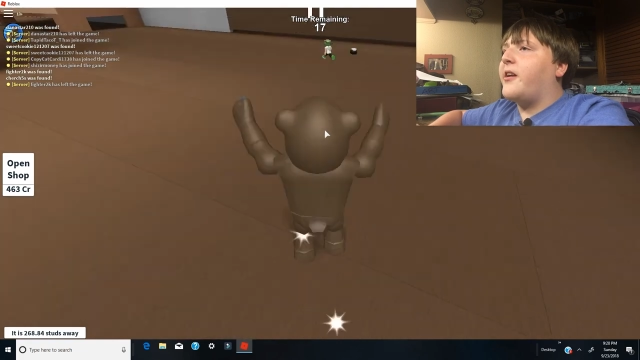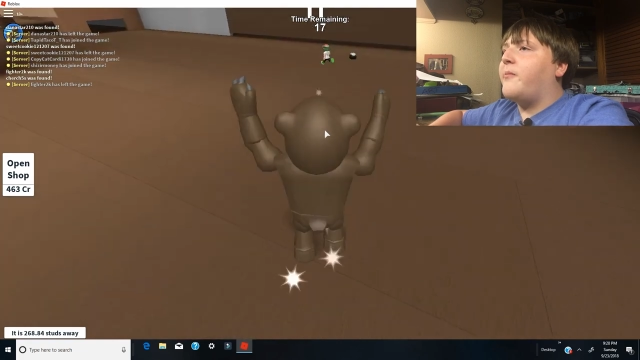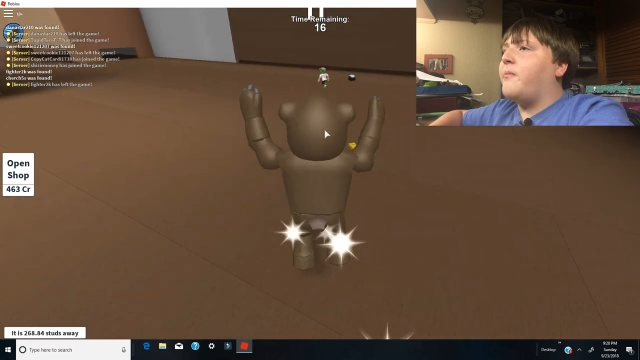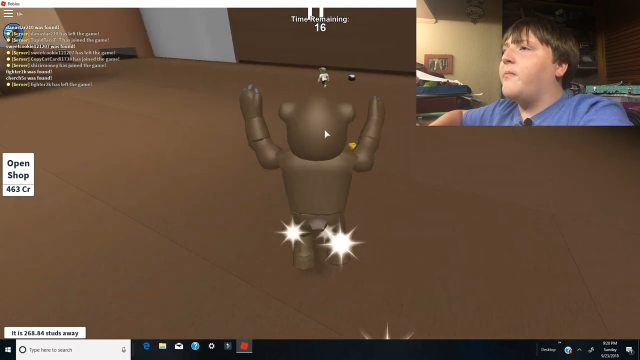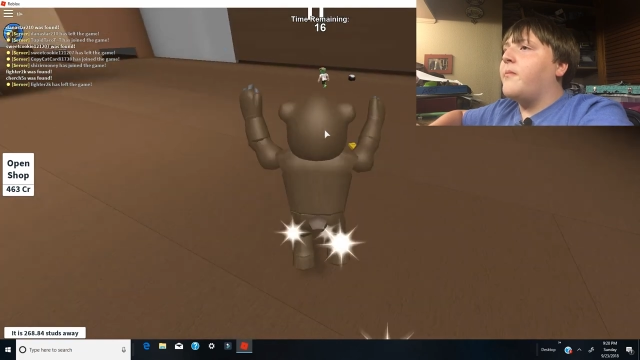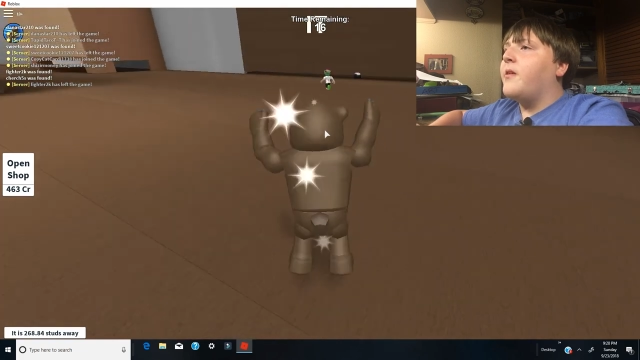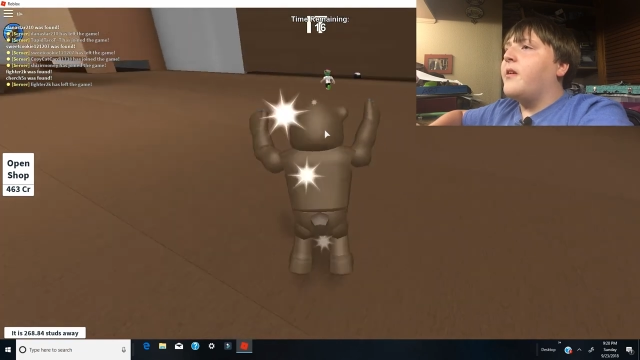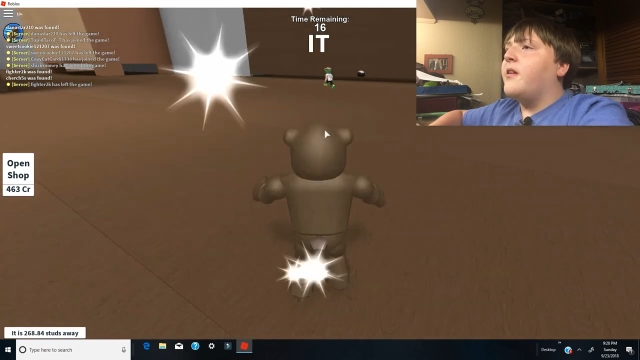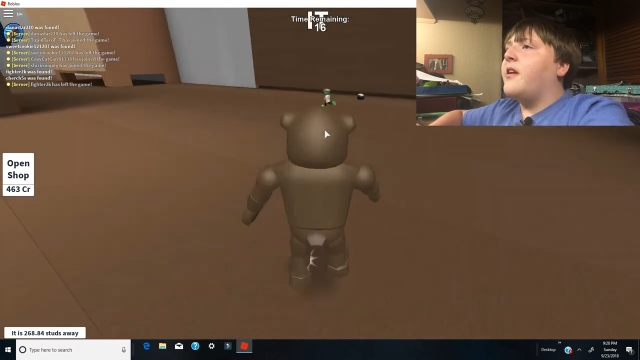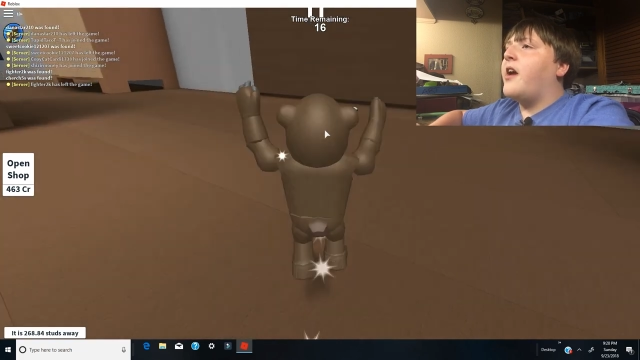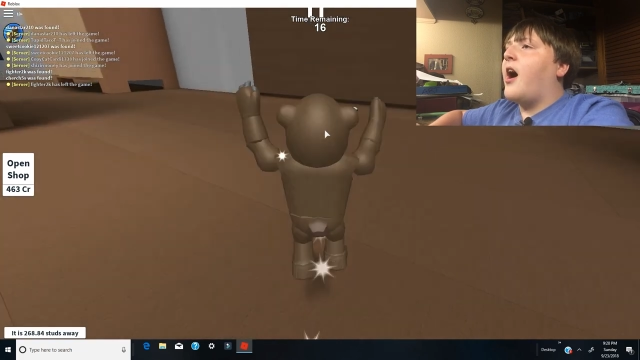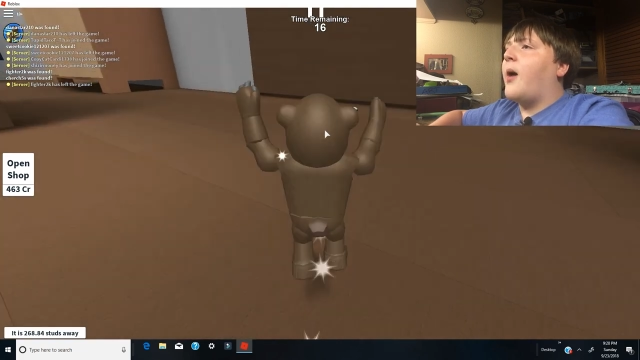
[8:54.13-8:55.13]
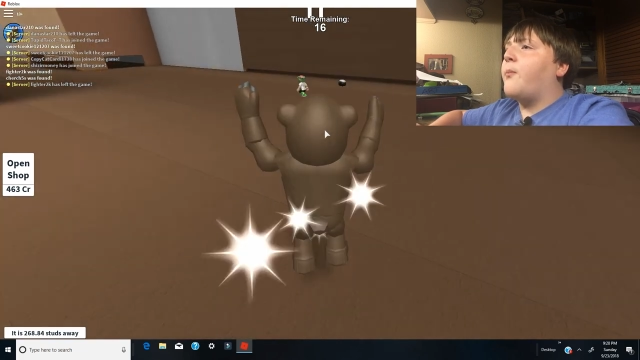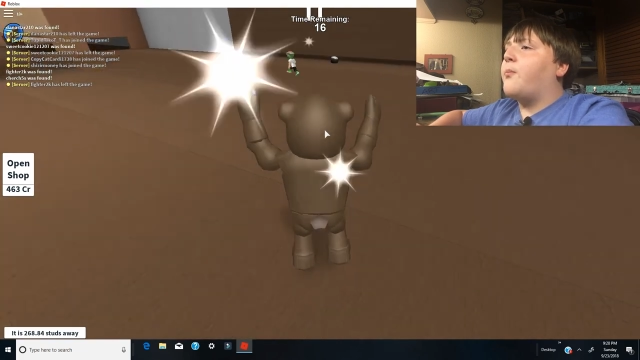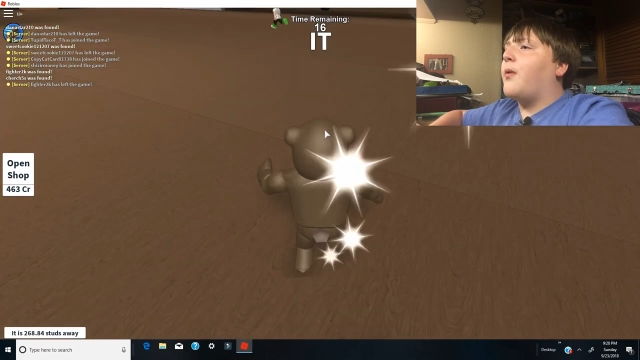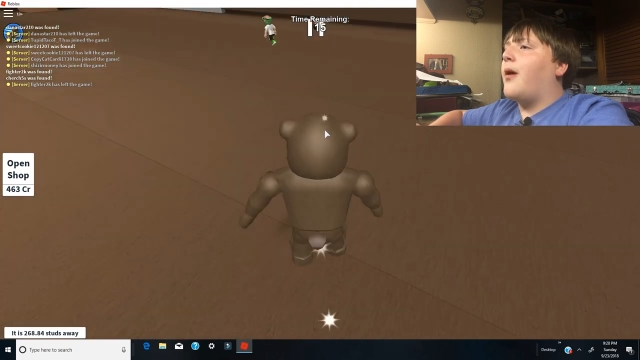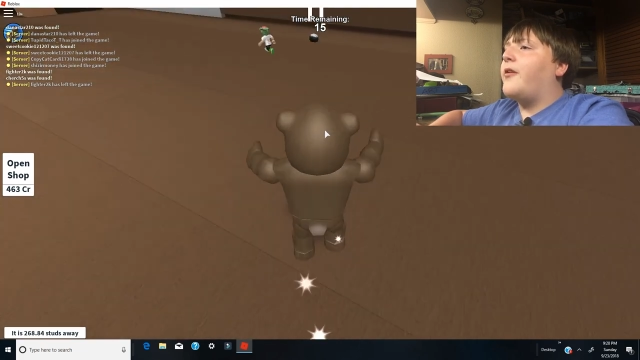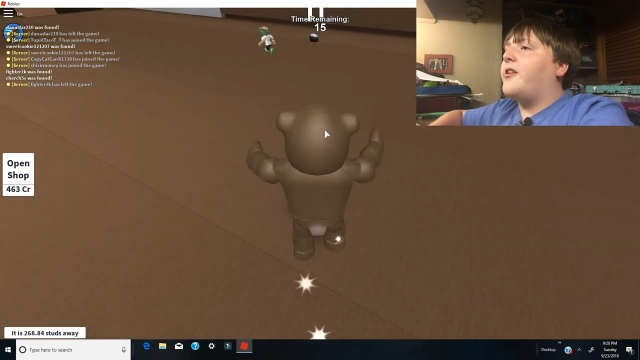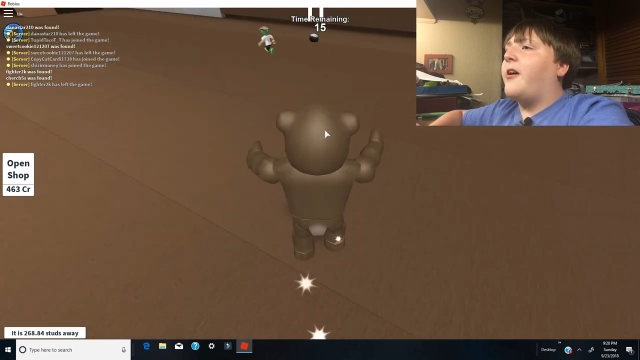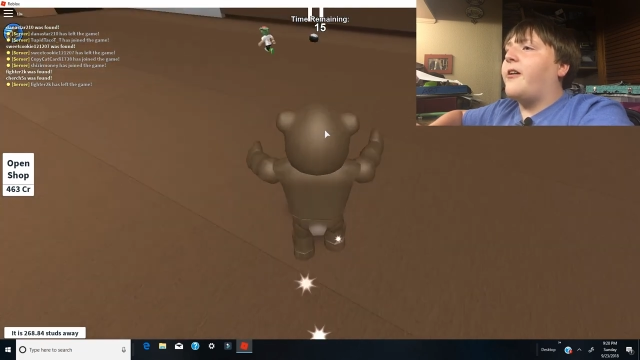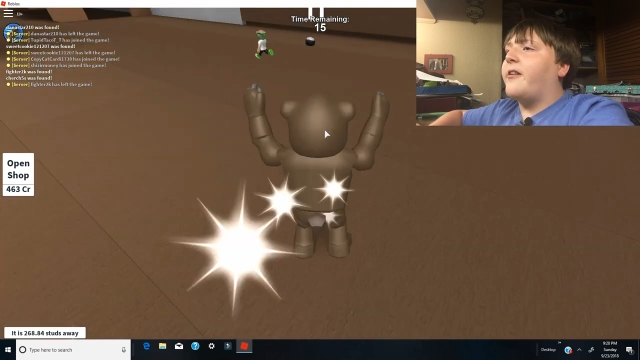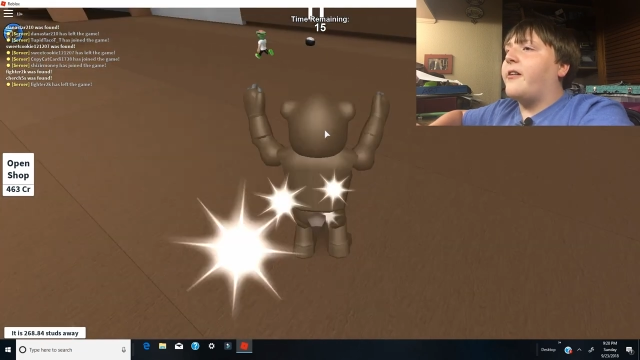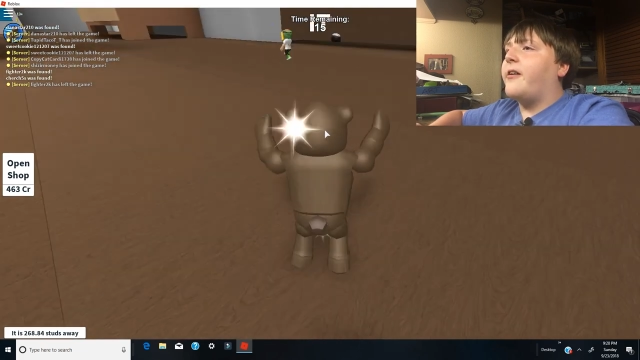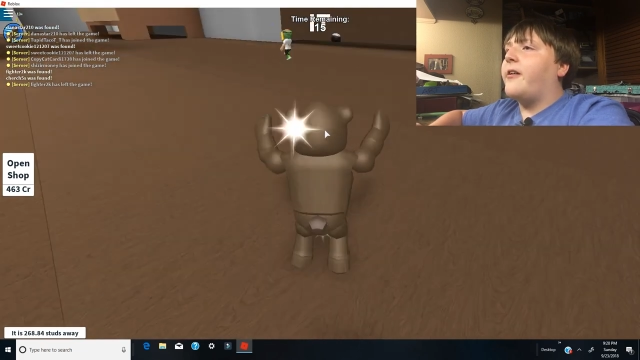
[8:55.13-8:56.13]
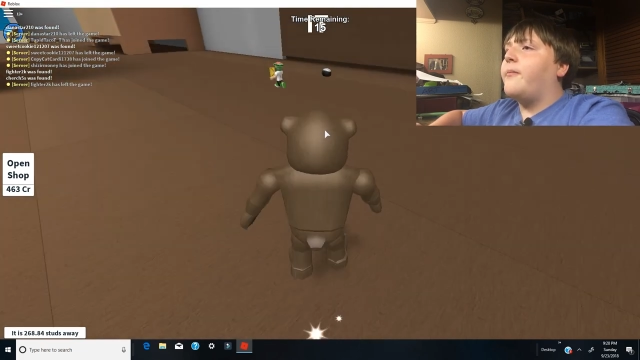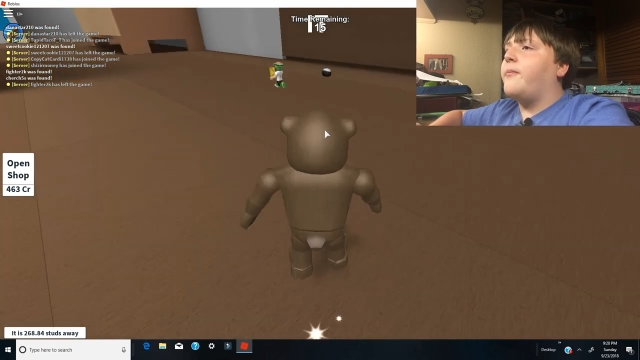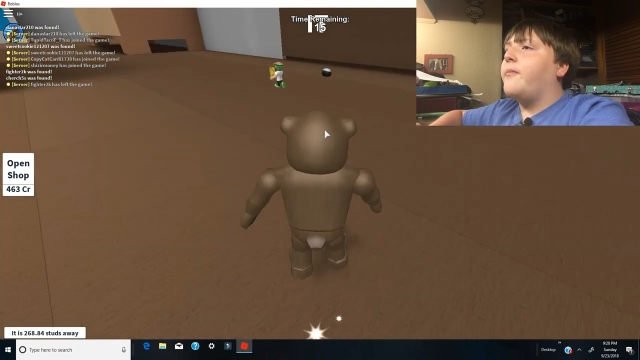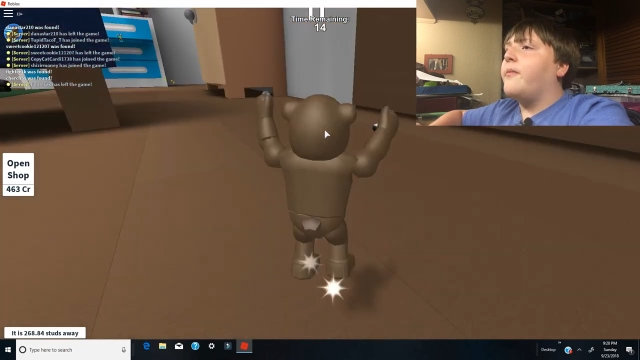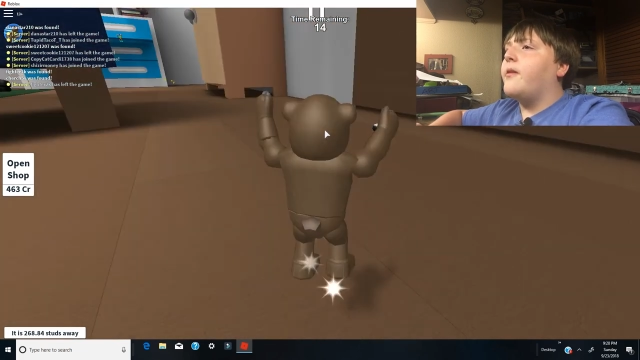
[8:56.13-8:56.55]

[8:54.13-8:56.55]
him. Yeah, I'm probably not going to get him.